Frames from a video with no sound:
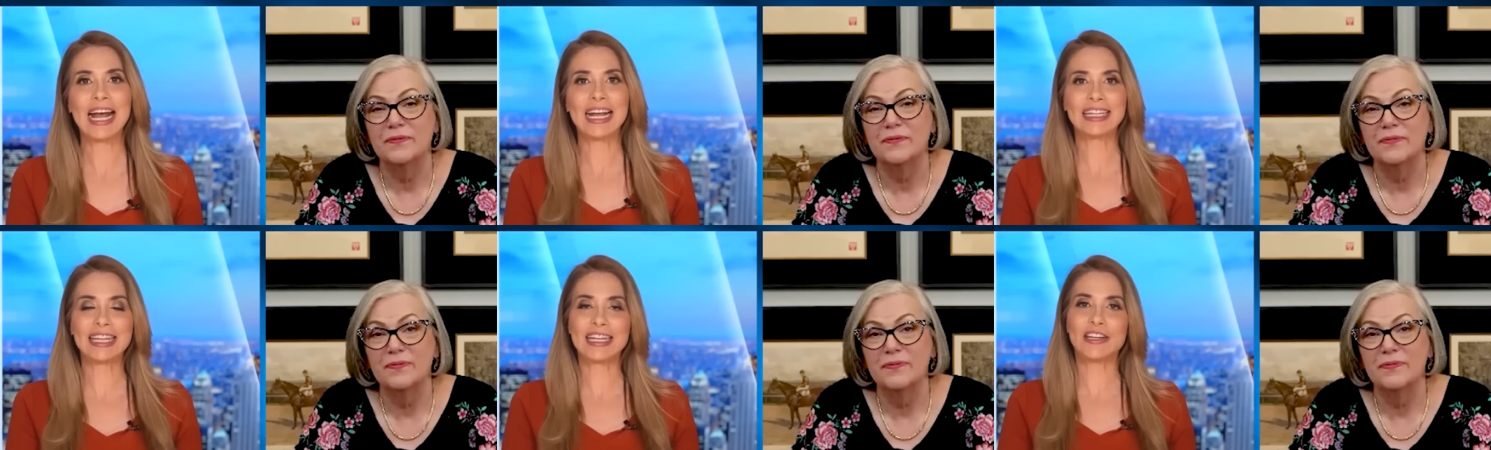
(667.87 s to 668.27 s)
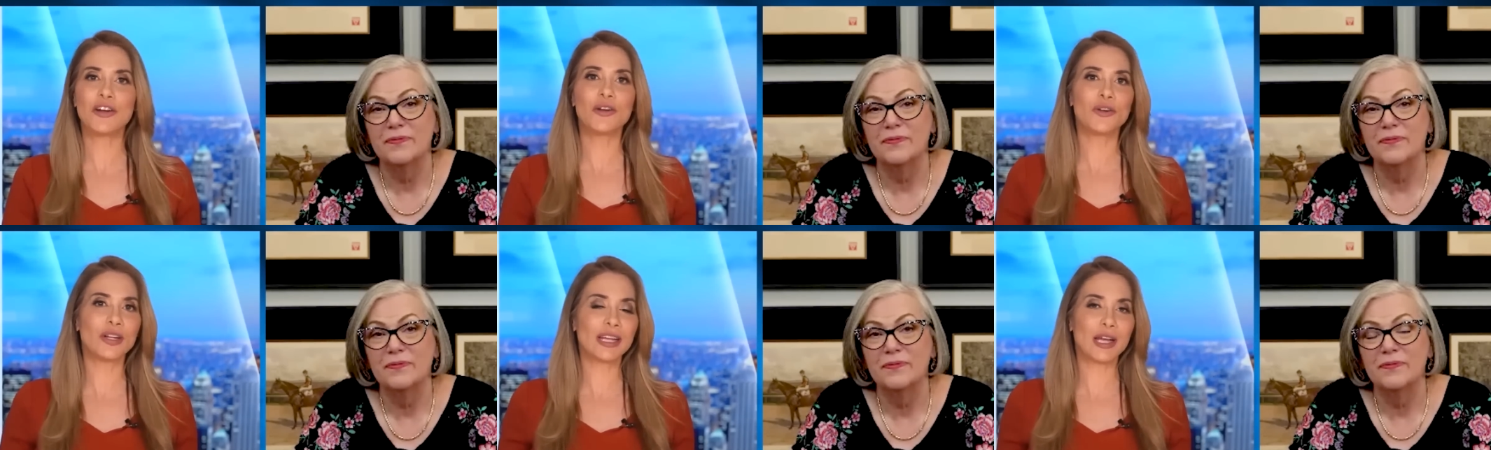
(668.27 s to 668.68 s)
Speaker 1: And they
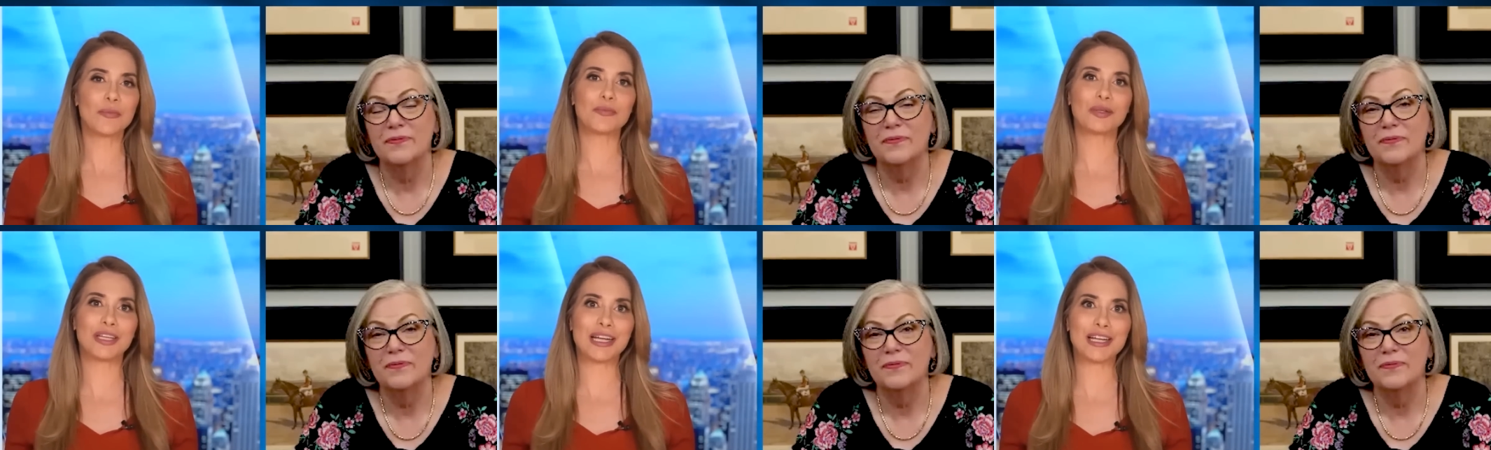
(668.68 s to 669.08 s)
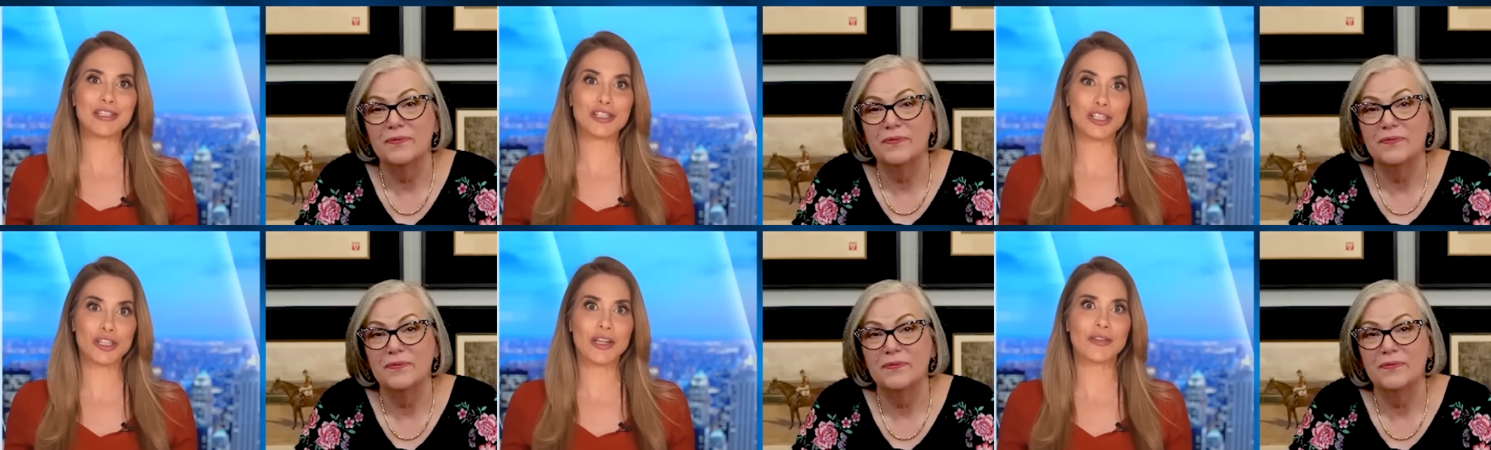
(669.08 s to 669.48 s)
earlier
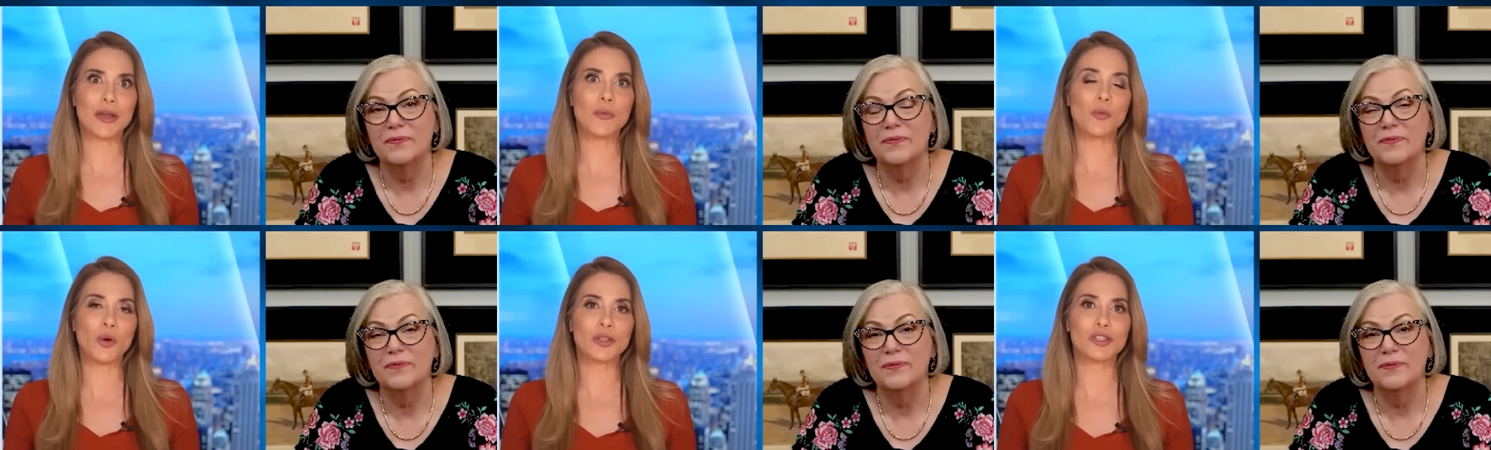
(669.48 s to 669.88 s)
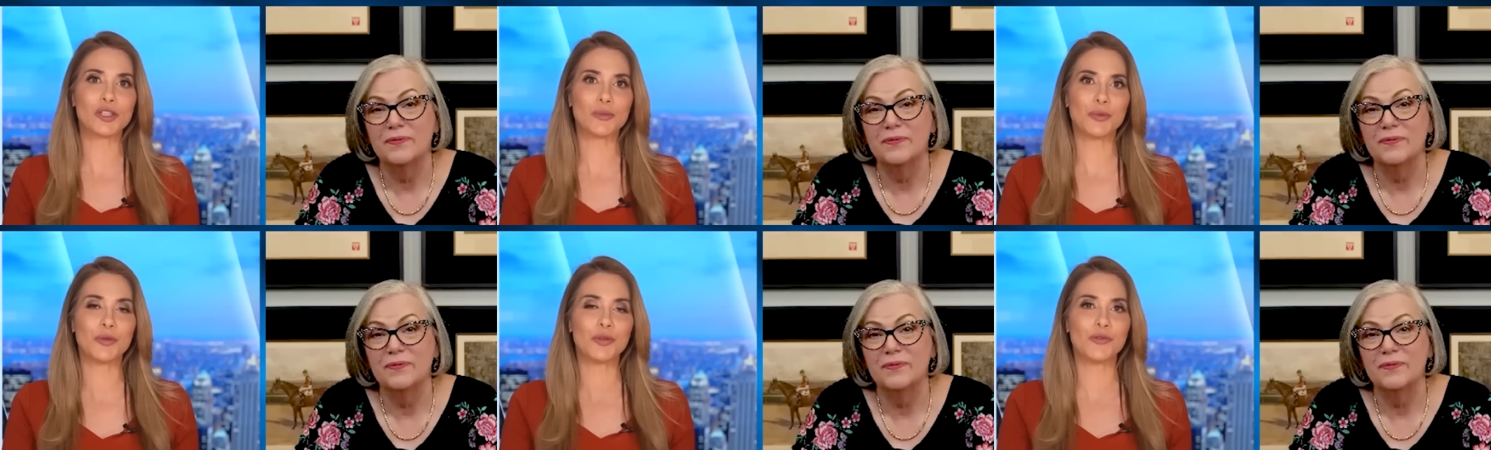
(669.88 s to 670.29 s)
pledged that they want
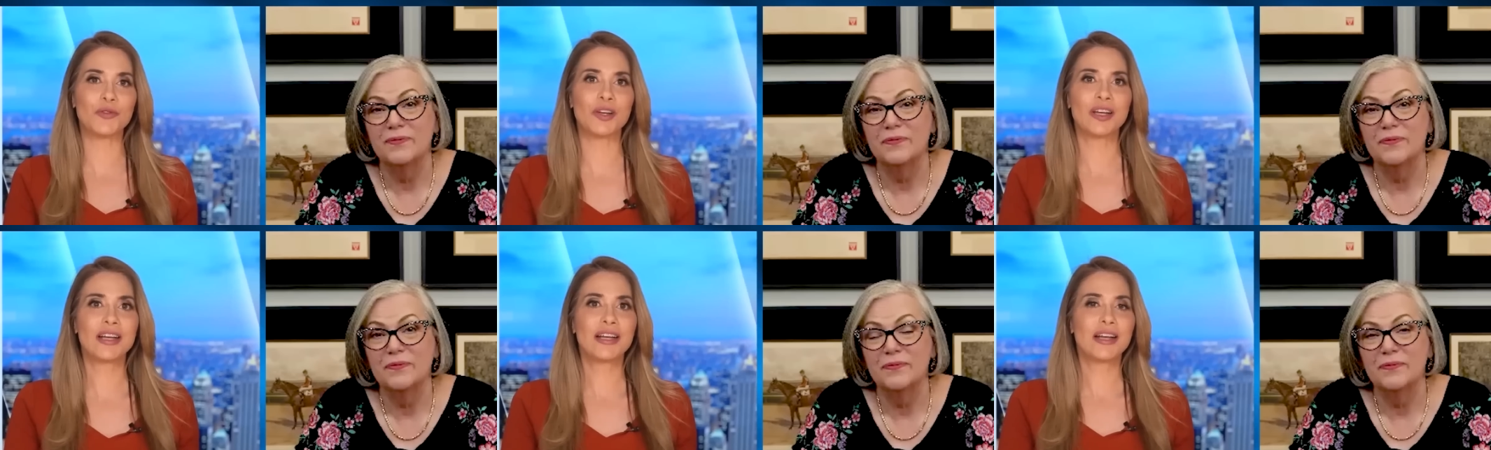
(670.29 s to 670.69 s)
to move